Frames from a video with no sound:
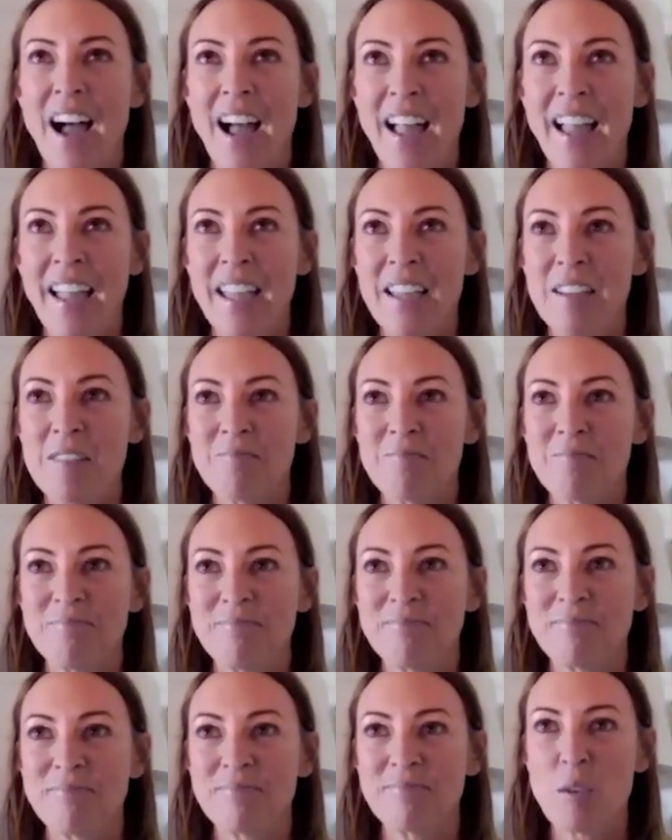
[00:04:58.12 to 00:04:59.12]

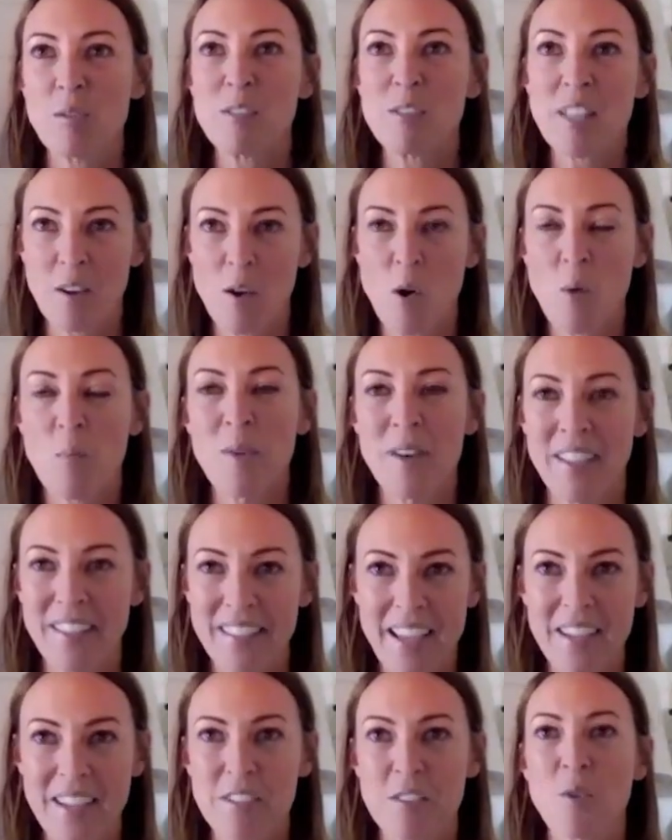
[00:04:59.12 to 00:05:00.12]
It was like
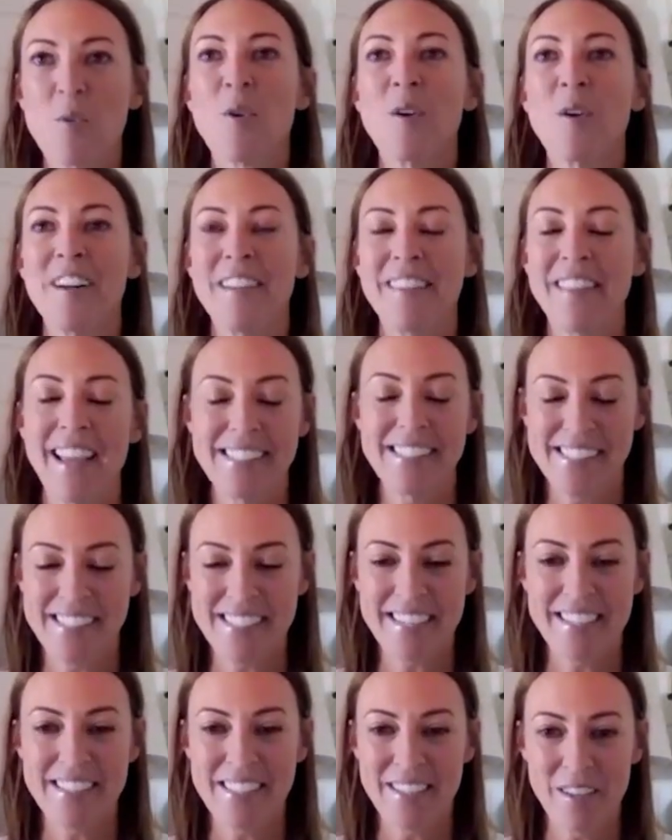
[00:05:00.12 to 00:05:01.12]
opening that door in that
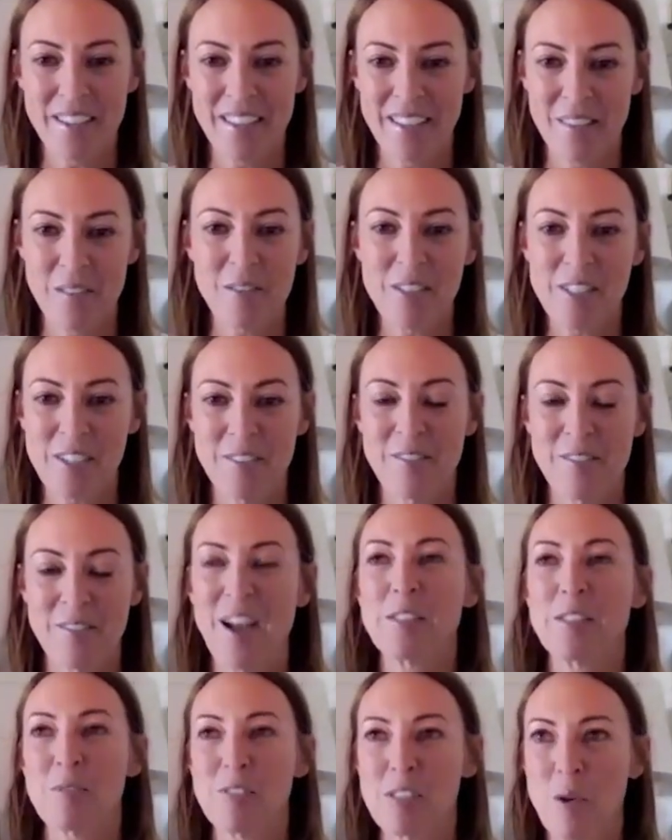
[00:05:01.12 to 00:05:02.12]
scene in The Wizard of
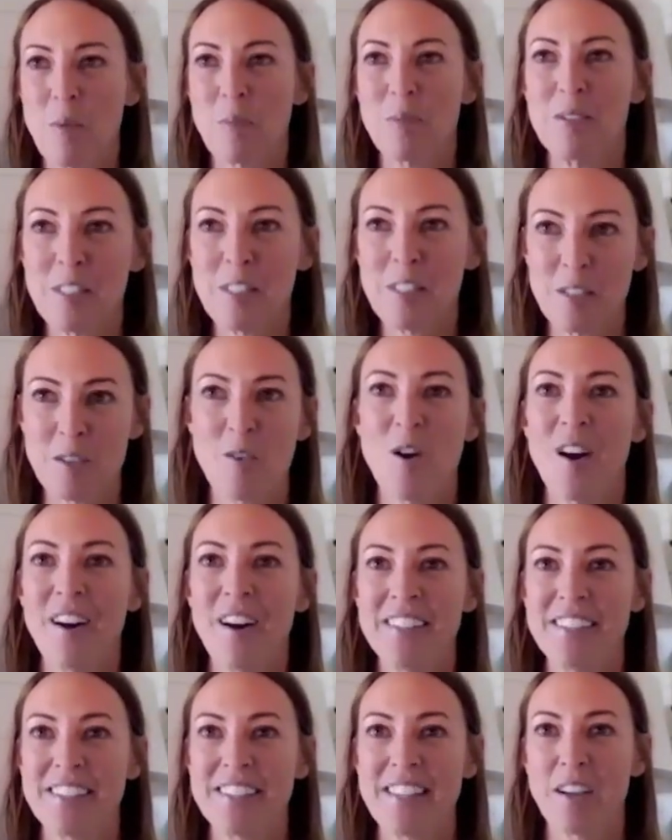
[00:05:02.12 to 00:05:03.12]
Oz, where she opens the door
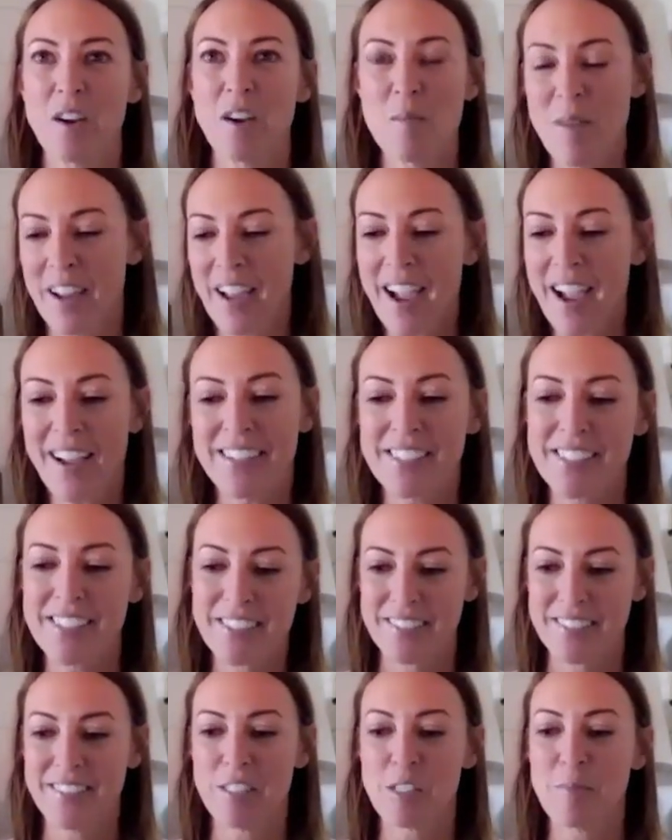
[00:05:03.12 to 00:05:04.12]
and it's like, oh my
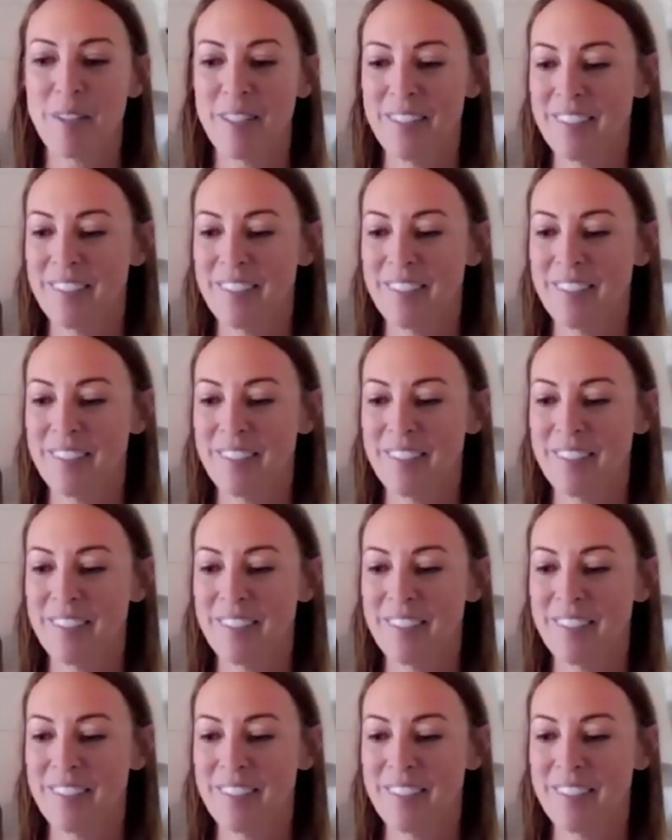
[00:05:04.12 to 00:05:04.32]
gosh, there's